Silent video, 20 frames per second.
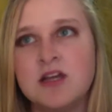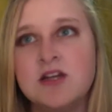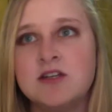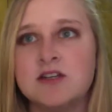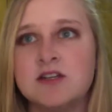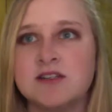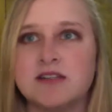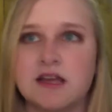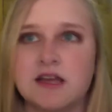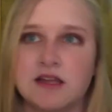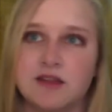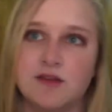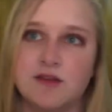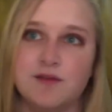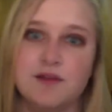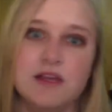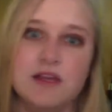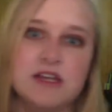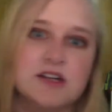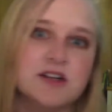Just like the
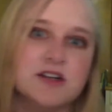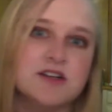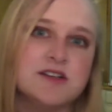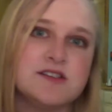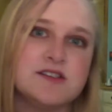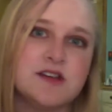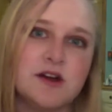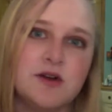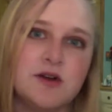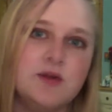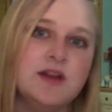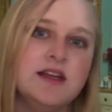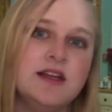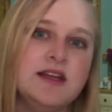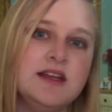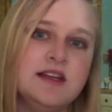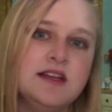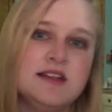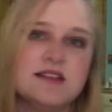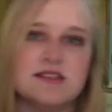leader is
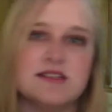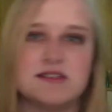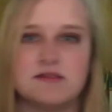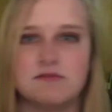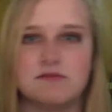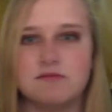Odin, and the